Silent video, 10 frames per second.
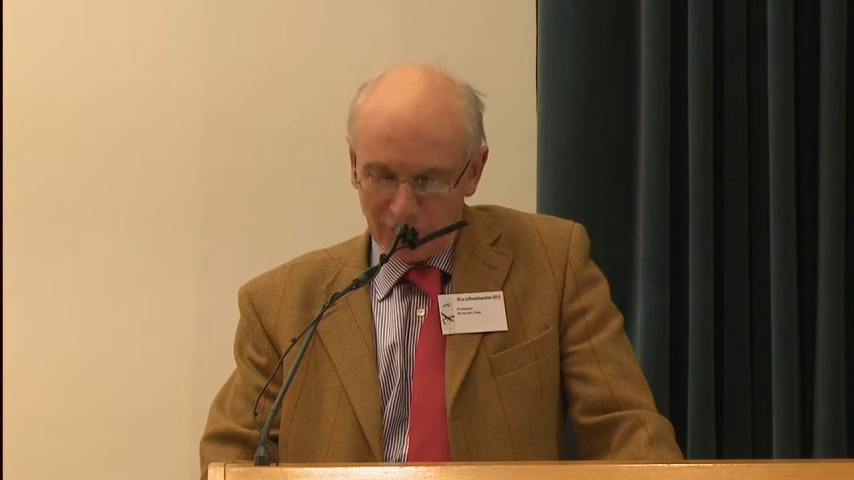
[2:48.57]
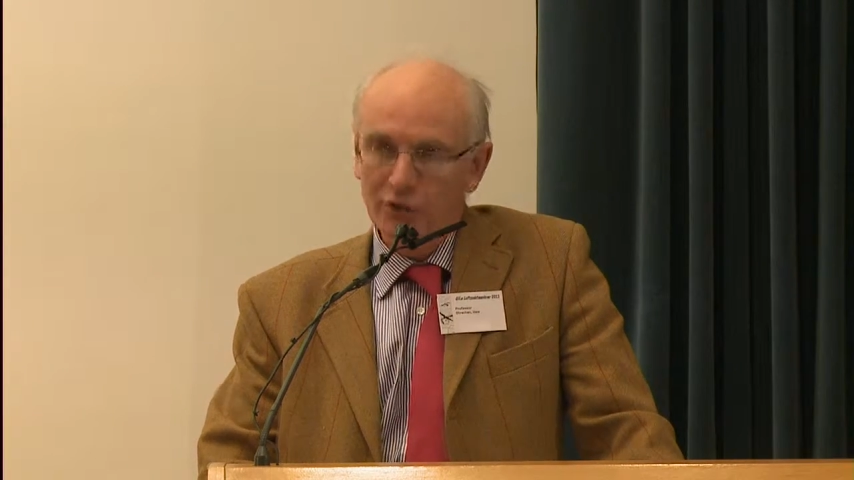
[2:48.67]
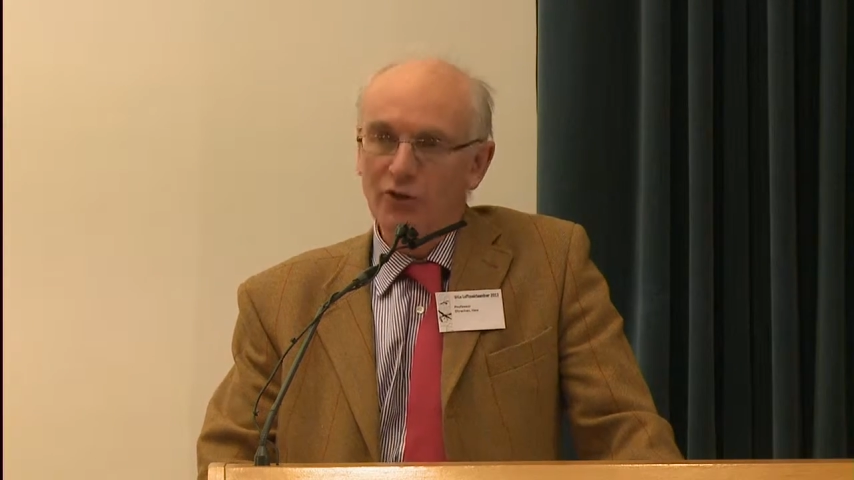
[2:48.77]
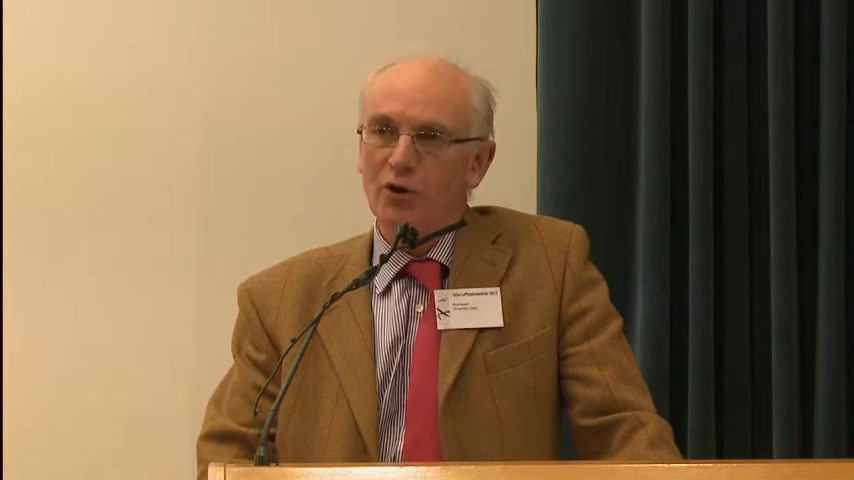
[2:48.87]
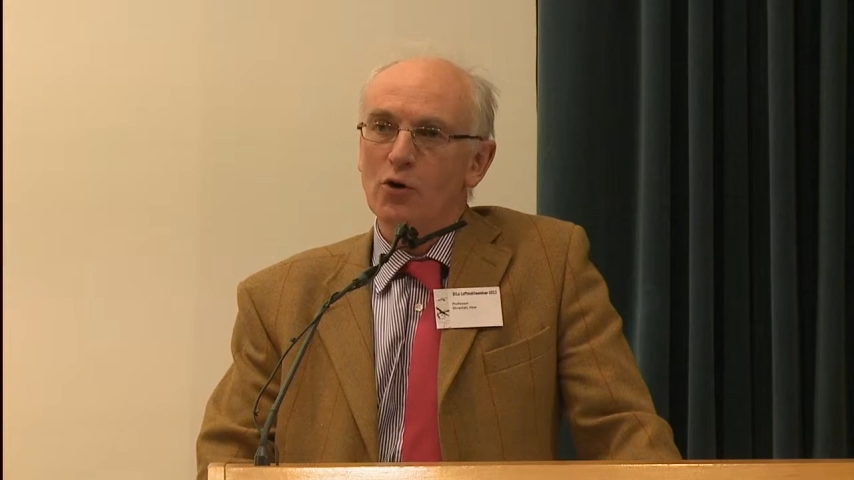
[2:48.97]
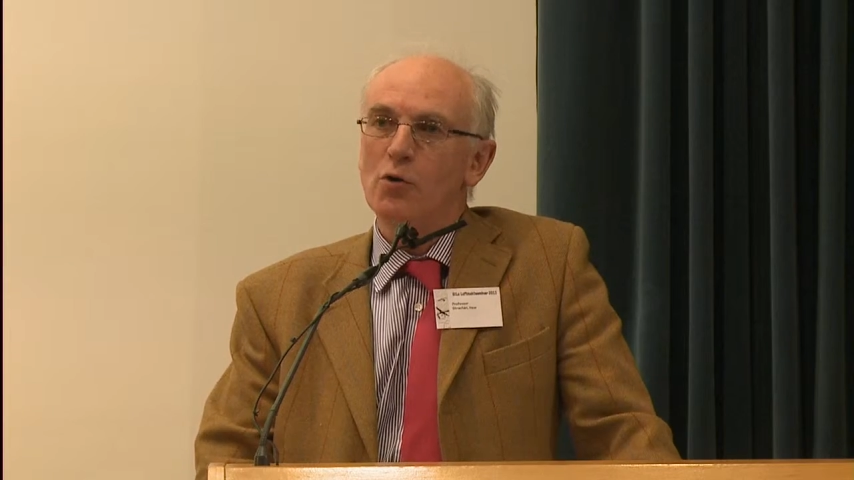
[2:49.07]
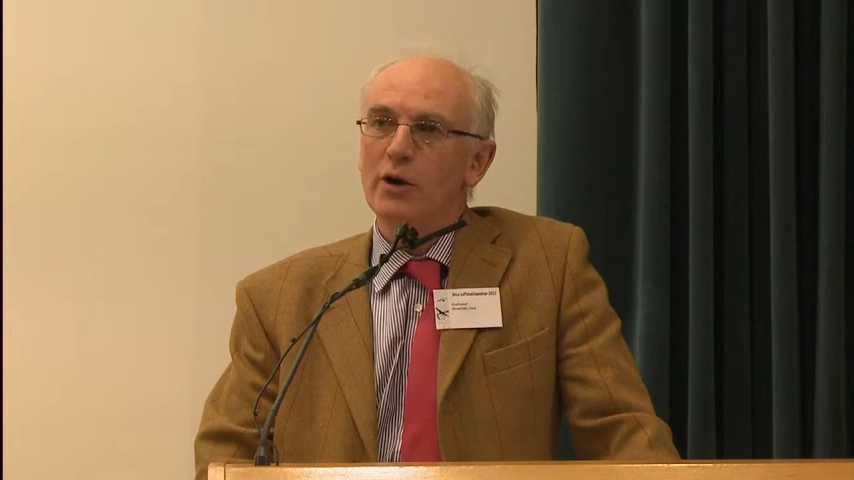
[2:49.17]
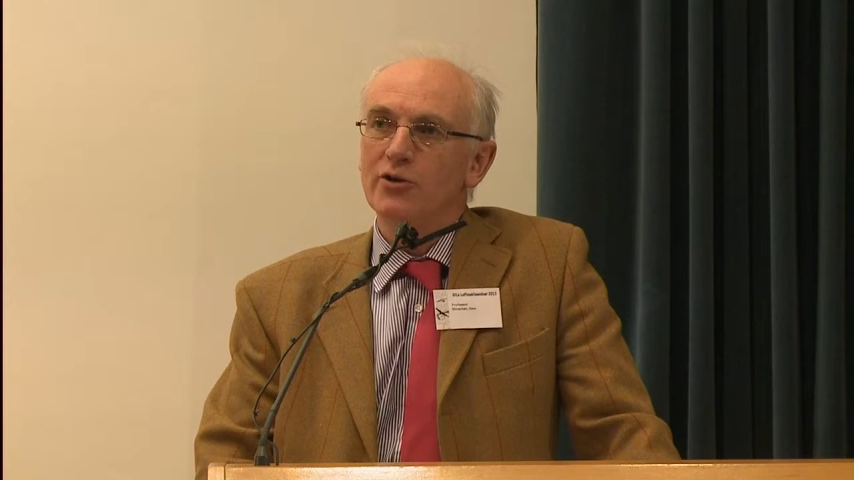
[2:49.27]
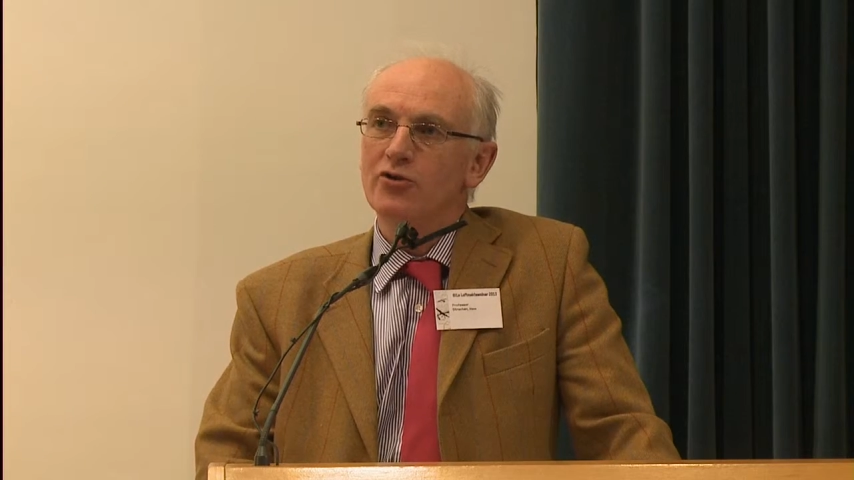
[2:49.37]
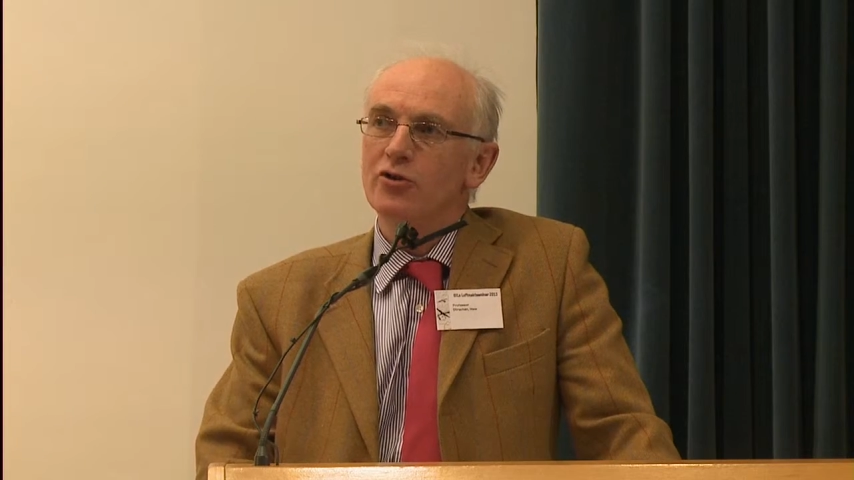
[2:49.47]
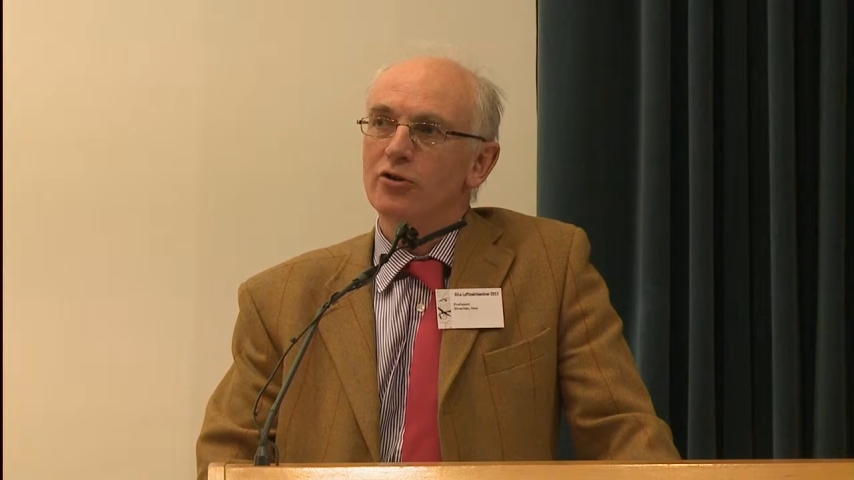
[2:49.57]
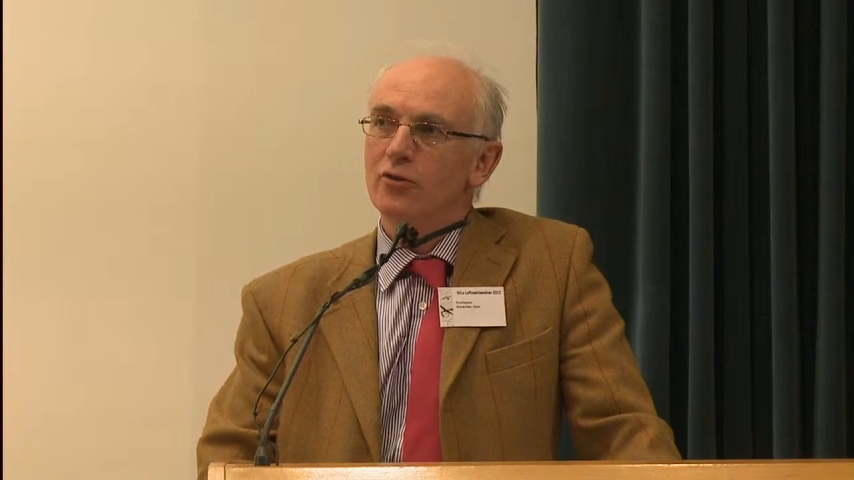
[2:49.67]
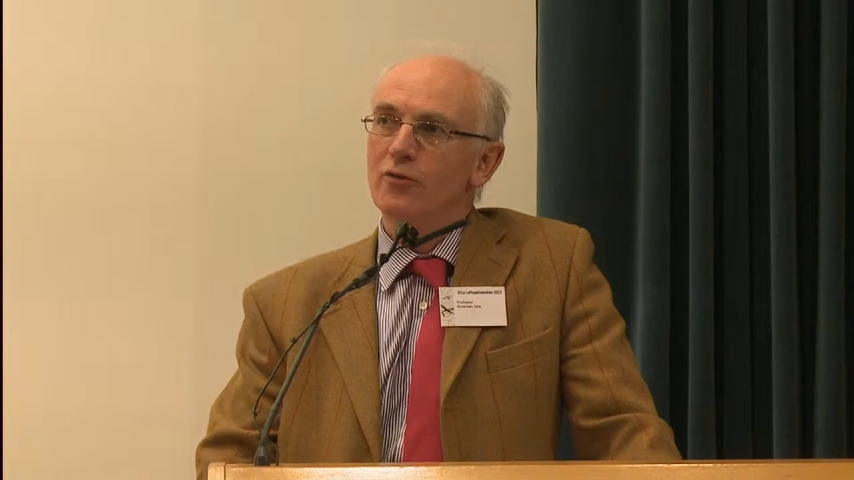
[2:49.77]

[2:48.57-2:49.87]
It's not quite true.